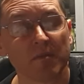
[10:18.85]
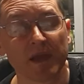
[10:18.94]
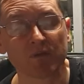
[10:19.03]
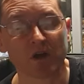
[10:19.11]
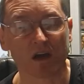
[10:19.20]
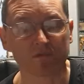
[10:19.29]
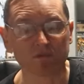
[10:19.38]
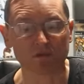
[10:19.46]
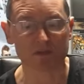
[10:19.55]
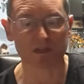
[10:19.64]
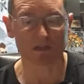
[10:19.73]
But anyway, I've
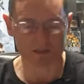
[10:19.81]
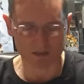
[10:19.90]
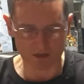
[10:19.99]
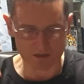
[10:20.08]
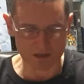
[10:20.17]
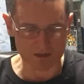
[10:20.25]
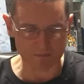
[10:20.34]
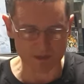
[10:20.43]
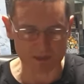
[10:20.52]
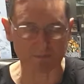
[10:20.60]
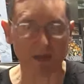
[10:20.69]
not suddenly turned into
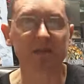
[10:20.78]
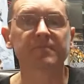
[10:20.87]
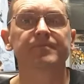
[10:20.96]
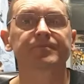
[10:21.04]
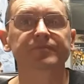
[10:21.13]
Mr. Ben.